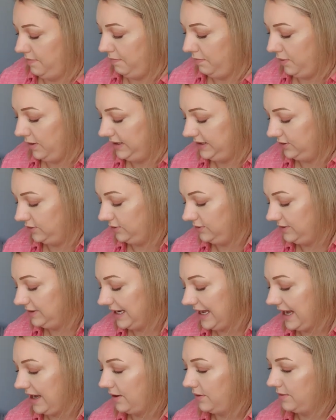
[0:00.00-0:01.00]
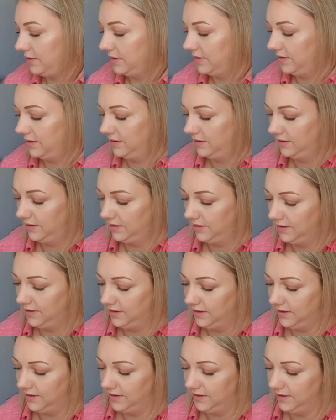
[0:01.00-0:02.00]
pull it all out.
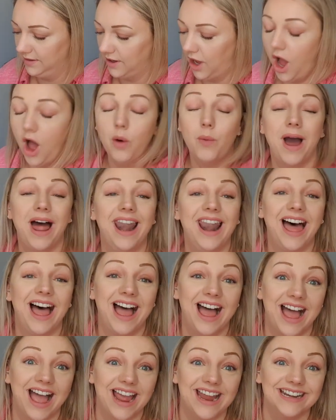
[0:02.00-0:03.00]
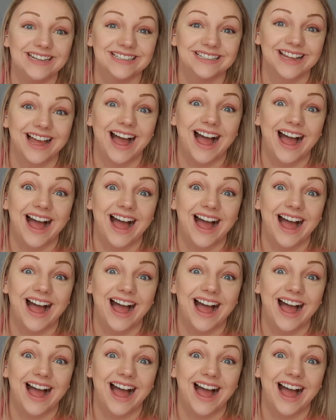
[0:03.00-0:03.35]
Oh, I lied.